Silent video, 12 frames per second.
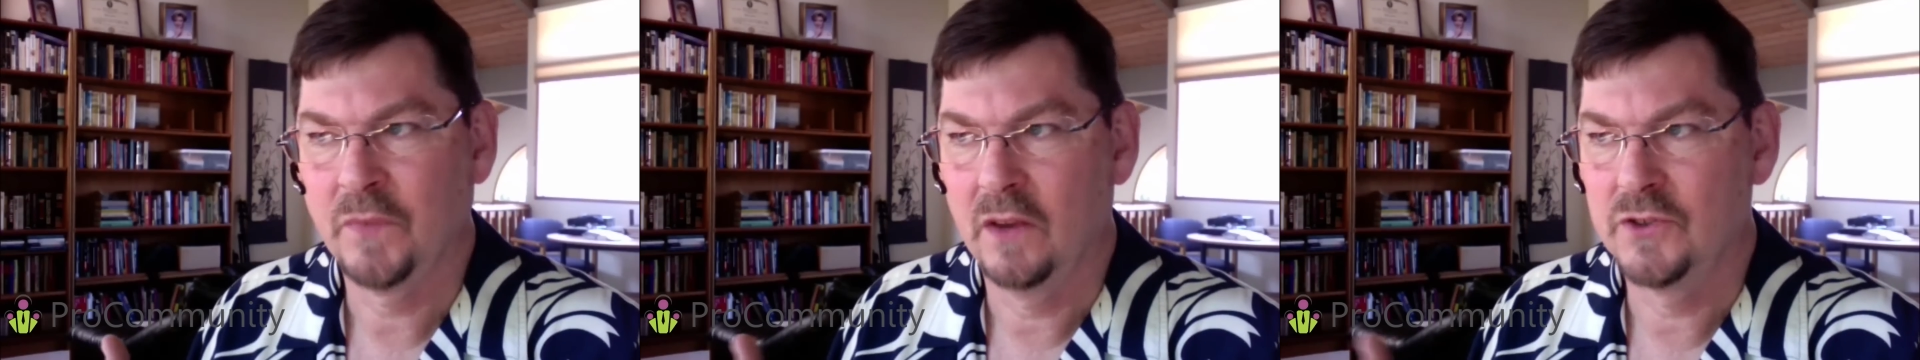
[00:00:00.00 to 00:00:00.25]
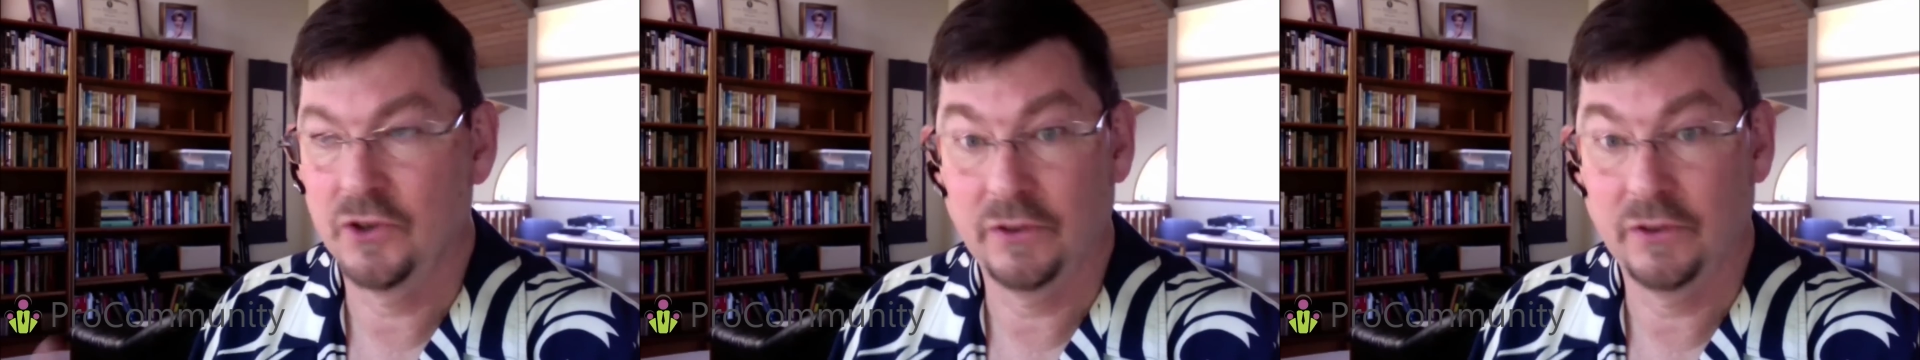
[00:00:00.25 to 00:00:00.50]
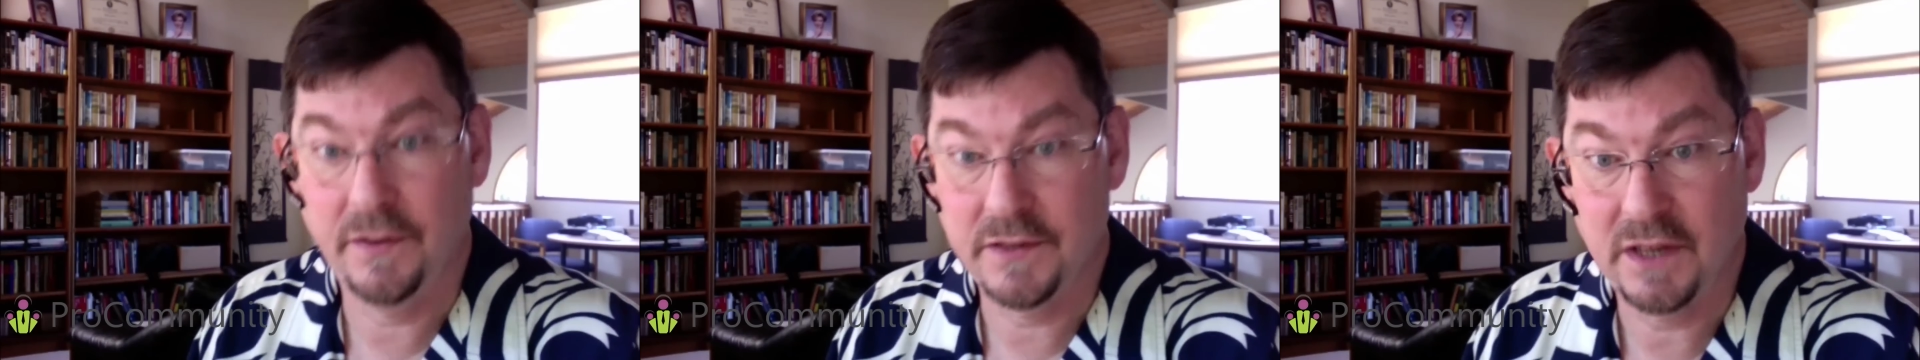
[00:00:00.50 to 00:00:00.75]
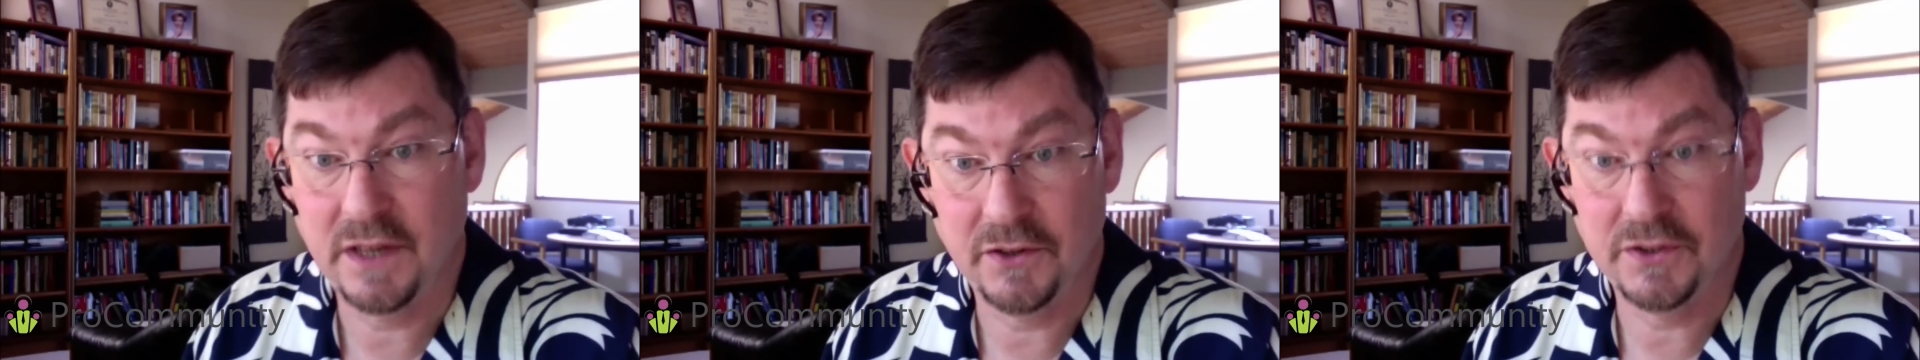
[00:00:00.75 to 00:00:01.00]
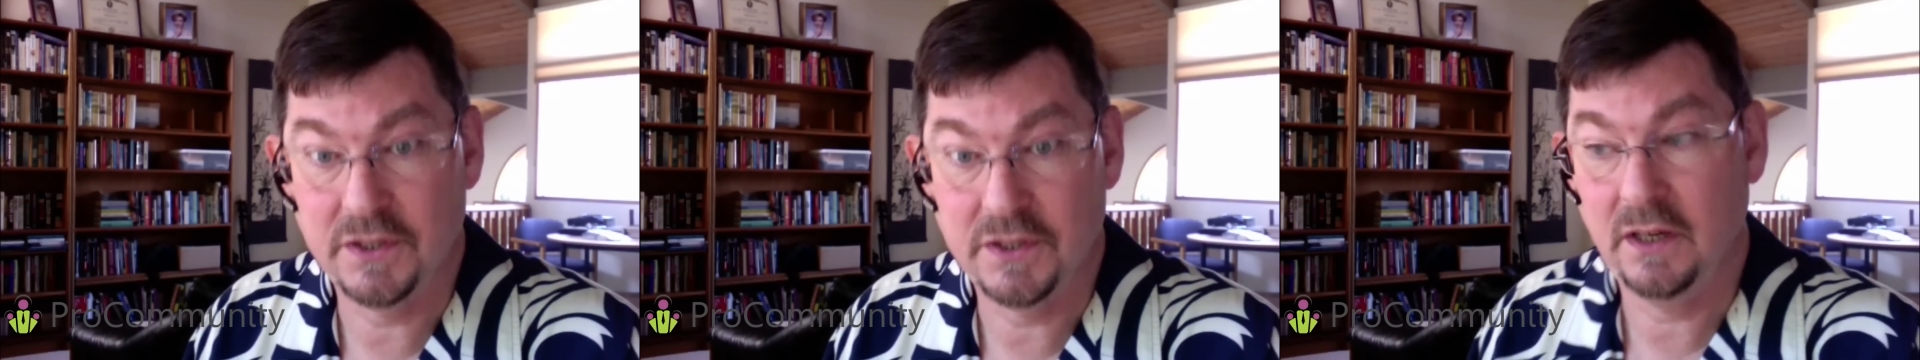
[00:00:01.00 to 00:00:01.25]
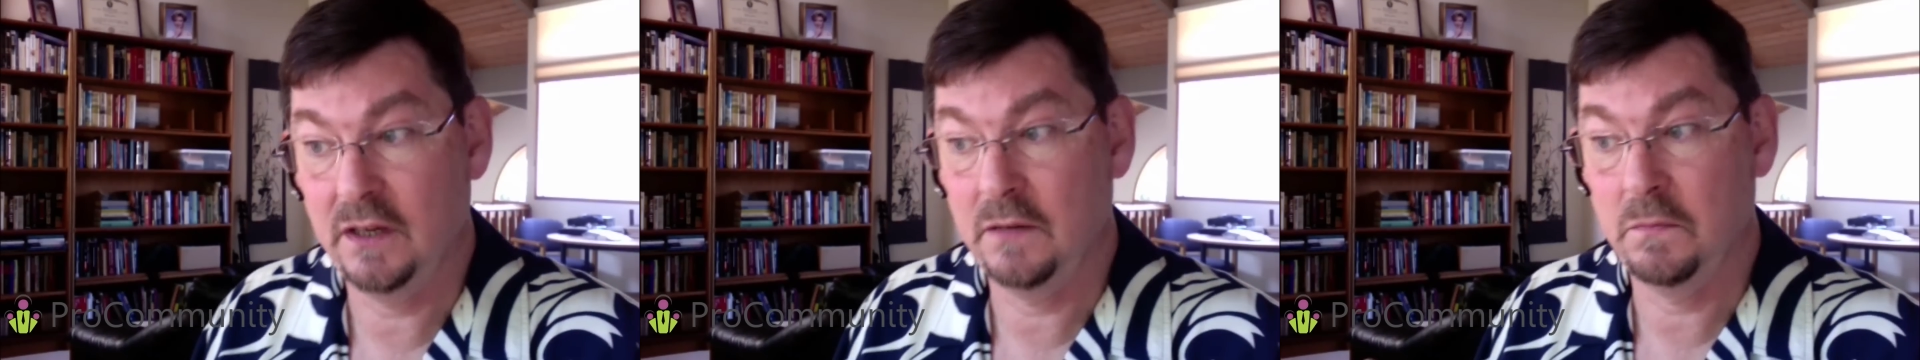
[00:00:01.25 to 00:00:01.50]
certainly the sales
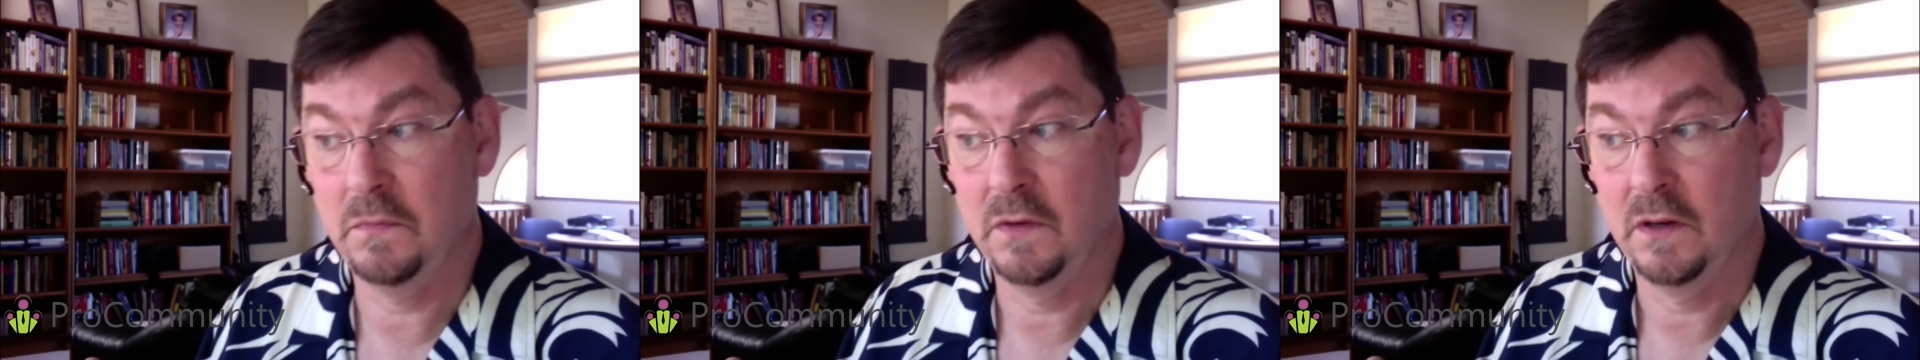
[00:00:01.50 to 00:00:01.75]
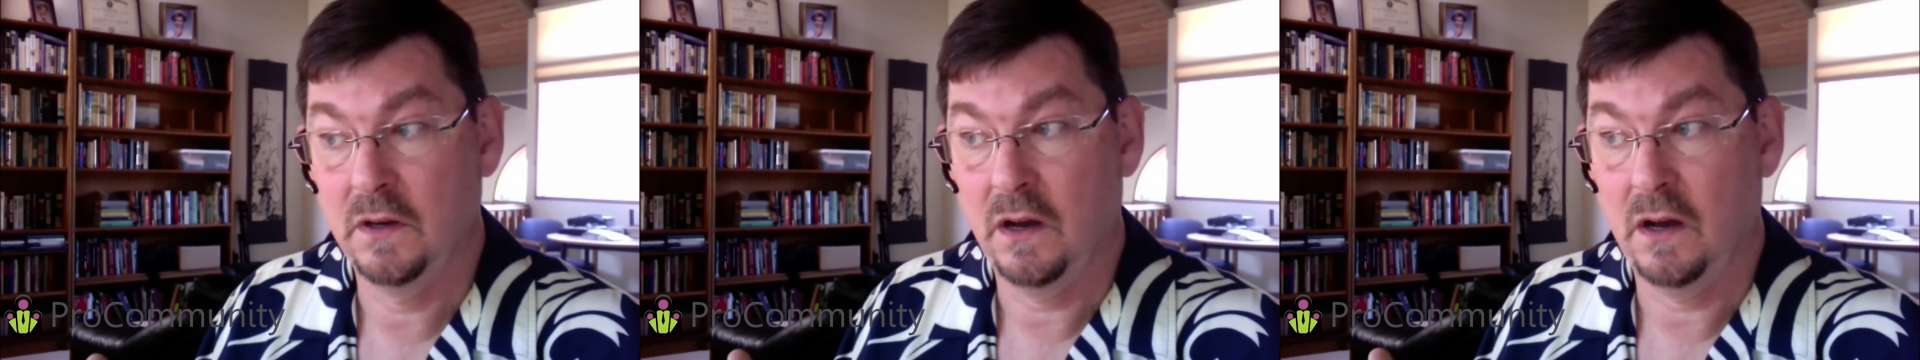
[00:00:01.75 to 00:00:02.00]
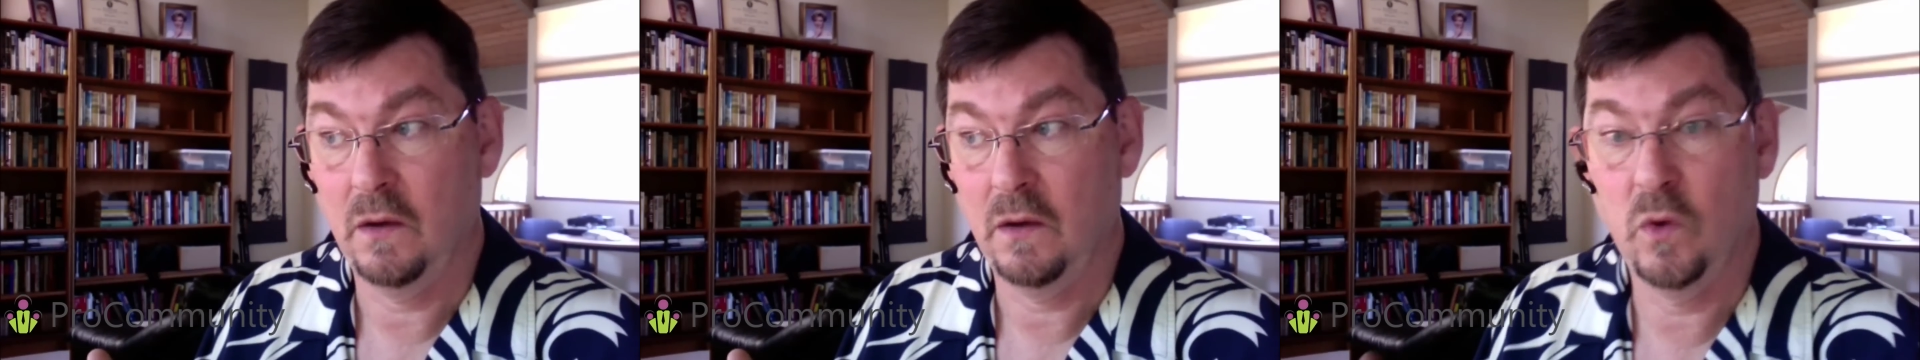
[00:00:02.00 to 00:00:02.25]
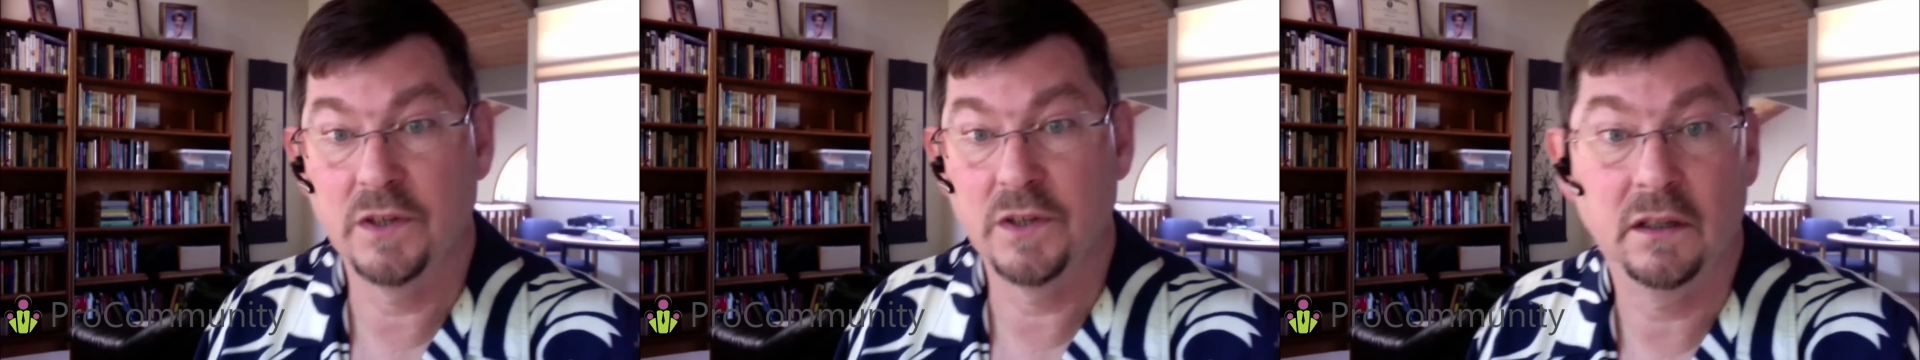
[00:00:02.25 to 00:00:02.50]
team wasn't